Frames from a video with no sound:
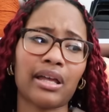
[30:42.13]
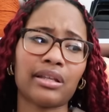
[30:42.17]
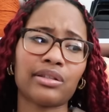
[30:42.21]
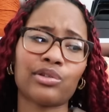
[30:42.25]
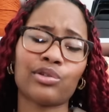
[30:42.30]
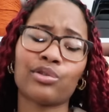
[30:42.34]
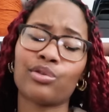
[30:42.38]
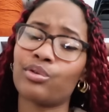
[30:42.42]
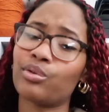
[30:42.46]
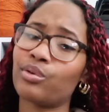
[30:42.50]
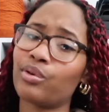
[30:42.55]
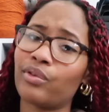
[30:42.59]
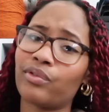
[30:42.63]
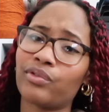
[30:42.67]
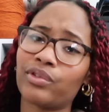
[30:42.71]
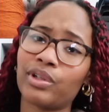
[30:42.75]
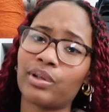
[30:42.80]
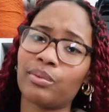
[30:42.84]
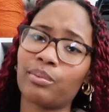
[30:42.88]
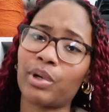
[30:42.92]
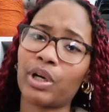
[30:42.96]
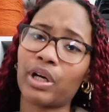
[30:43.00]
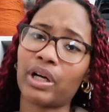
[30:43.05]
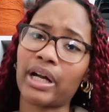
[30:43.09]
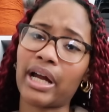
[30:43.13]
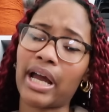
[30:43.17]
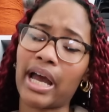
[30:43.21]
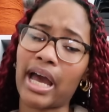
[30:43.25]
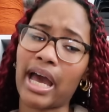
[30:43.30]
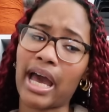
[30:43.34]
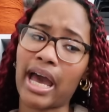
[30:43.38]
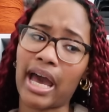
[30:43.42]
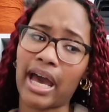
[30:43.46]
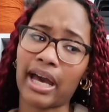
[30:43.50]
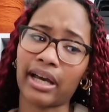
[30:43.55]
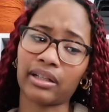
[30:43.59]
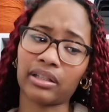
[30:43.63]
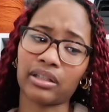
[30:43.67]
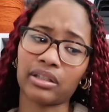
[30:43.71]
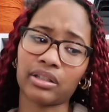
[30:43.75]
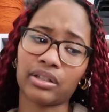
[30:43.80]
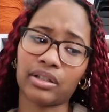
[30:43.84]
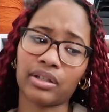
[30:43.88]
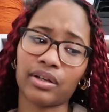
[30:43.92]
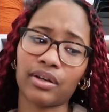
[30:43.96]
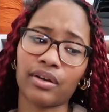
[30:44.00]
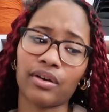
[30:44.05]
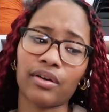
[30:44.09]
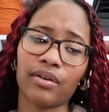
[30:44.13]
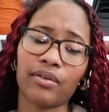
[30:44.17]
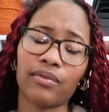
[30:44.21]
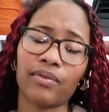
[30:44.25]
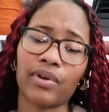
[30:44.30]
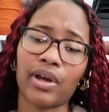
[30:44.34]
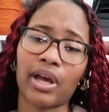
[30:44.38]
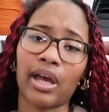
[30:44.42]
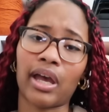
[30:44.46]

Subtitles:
2 of them are active